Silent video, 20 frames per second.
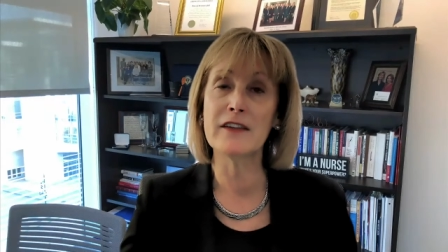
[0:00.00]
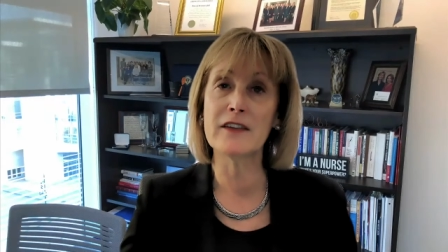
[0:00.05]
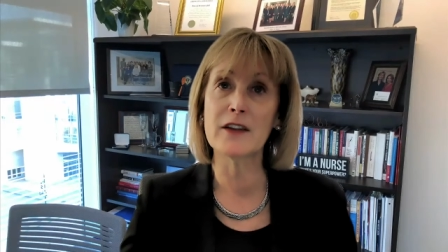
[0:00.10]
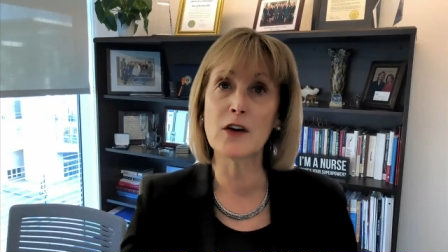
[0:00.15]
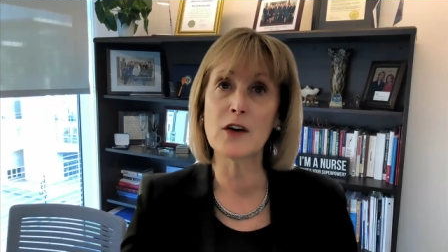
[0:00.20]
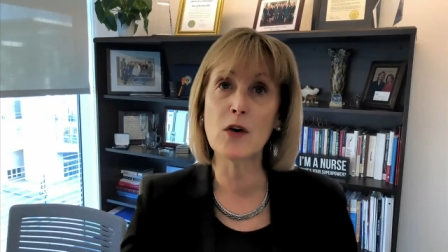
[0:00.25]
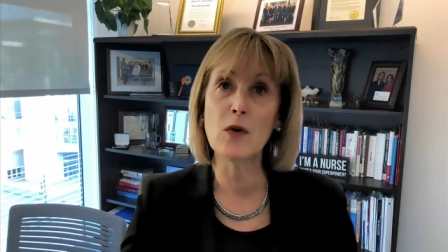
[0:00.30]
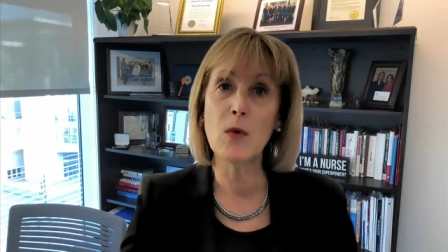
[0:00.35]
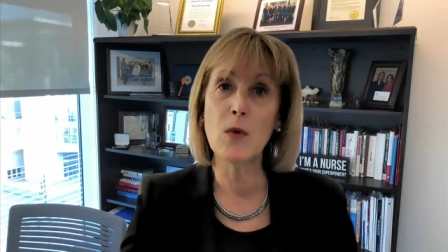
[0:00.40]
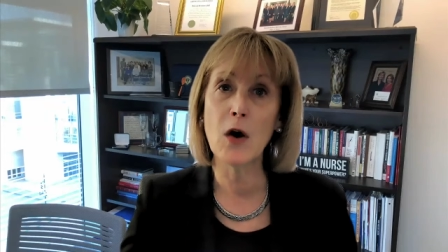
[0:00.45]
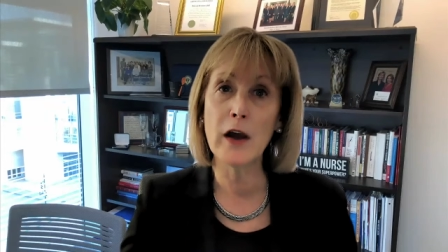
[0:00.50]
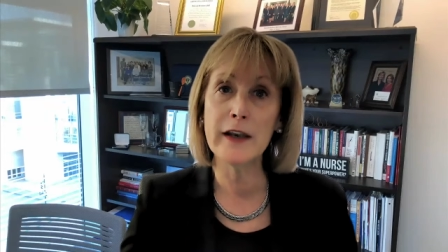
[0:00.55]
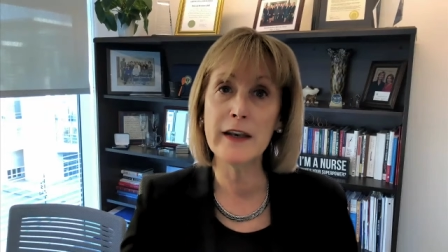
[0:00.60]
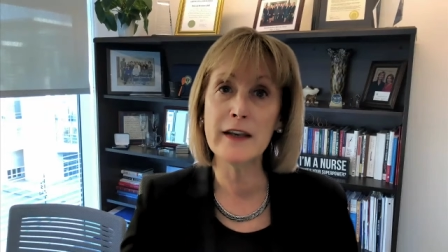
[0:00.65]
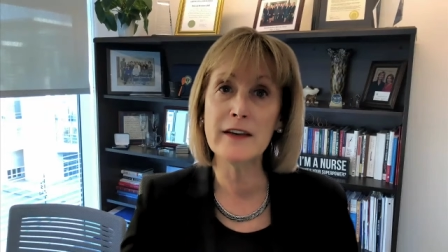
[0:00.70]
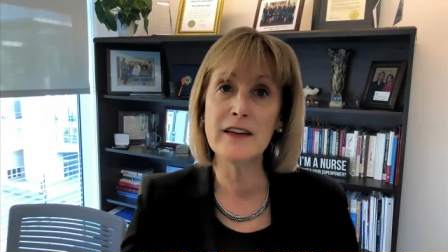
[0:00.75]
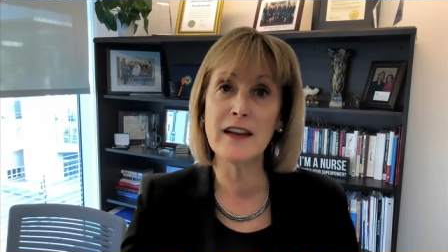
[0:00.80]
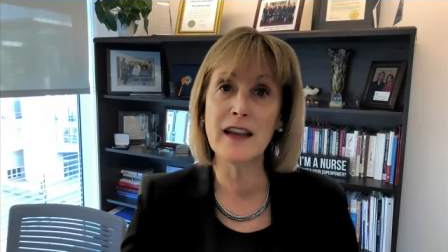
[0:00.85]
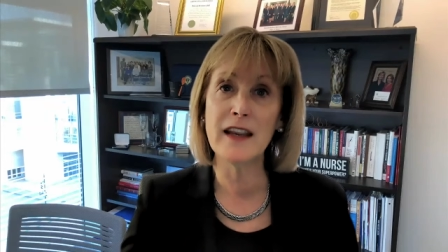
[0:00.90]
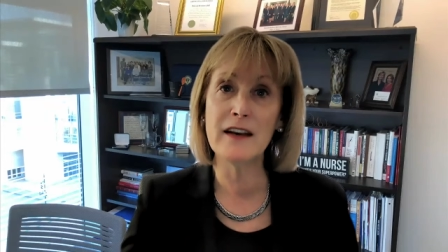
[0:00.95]
the
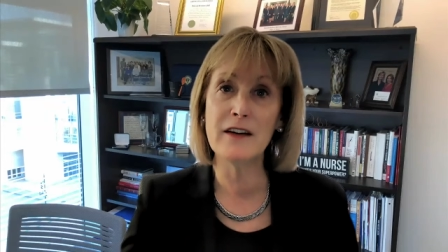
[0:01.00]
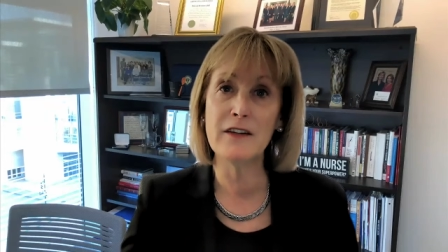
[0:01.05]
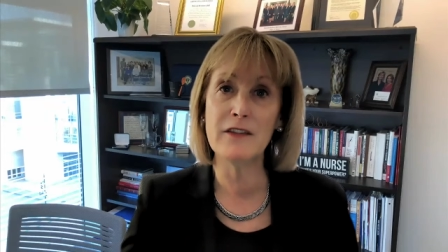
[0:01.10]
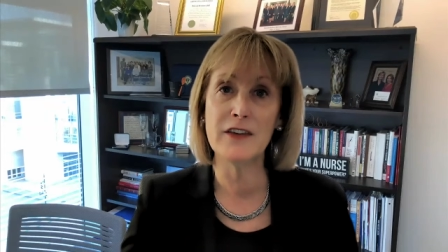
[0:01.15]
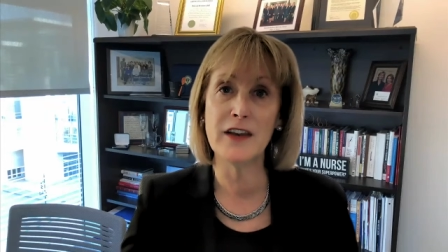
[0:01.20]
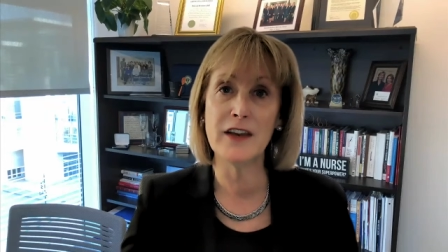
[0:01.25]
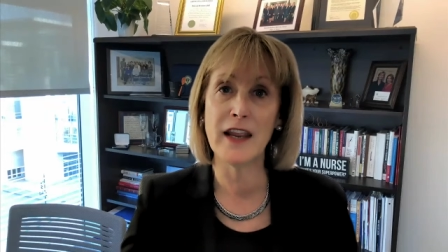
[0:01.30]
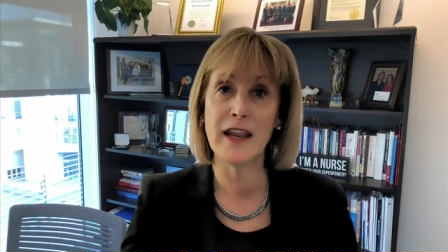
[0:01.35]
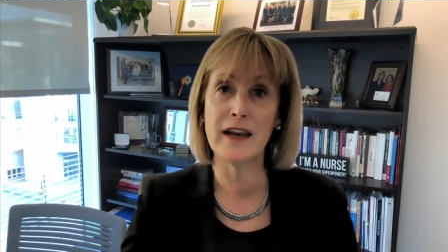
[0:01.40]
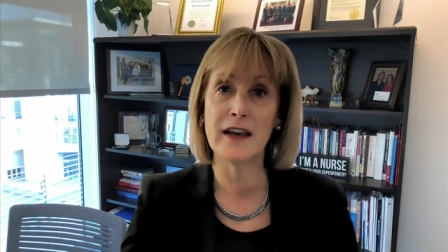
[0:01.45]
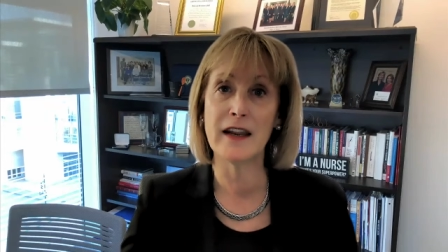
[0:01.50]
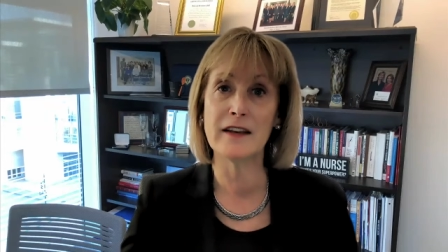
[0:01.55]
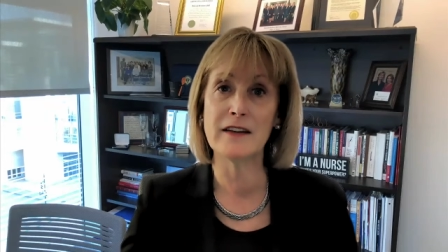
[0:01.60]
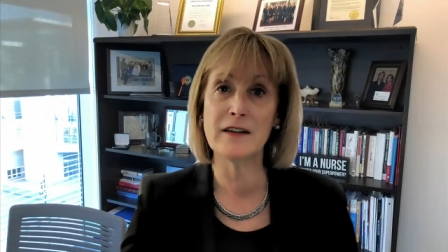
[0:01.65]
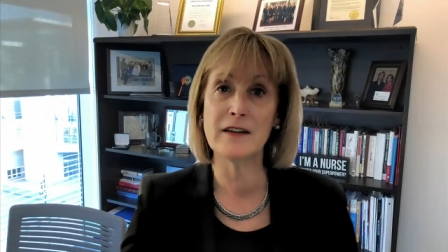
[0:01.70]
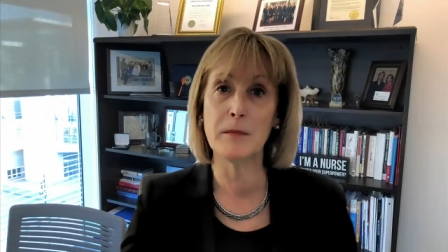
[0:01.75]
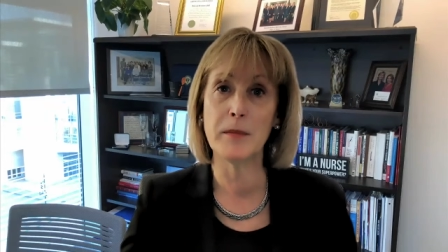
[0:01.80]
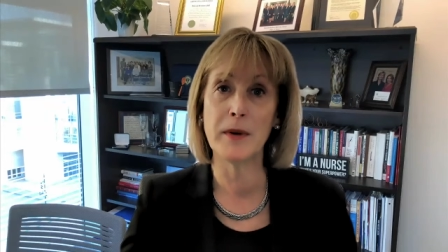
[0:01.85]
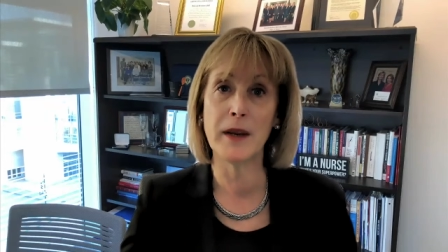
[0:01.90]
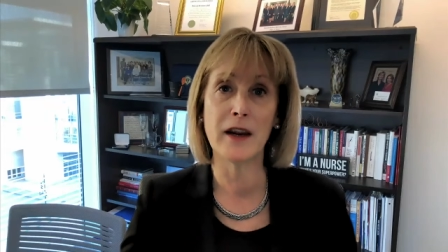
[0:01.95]
quantitative data
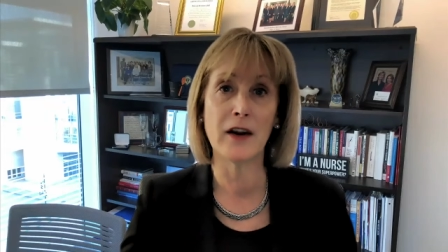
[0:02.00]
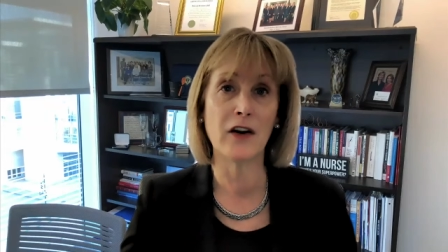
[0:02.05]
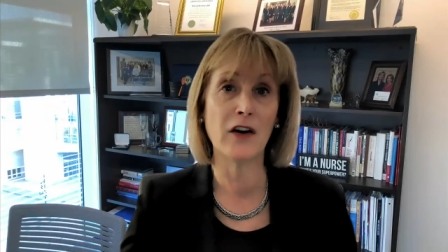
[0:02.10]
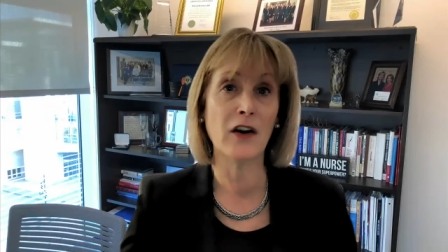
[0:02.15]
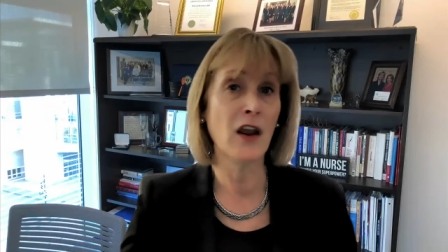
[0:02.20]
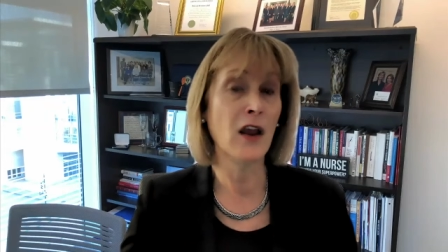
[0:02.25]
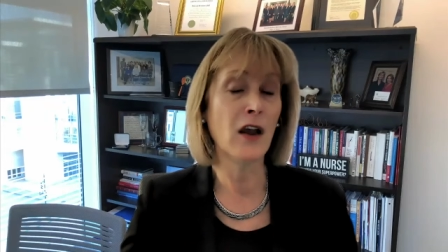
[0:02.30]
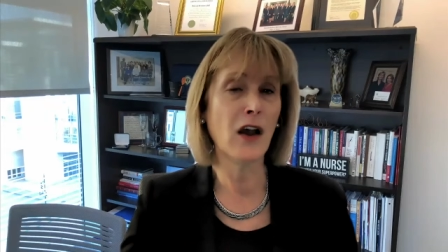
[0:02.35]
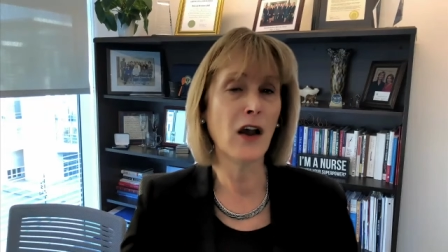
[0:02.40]
to bear